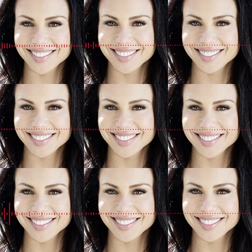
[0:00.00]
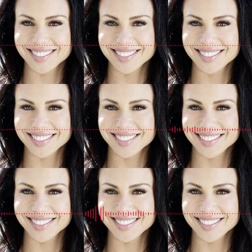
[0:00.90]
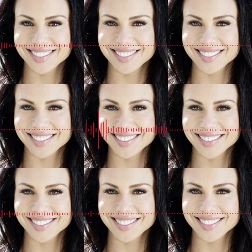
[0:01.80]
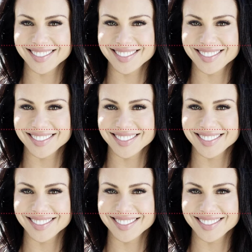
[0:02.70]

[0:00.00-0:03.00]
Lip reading: or if that's just a myth. We talk about protein cycling.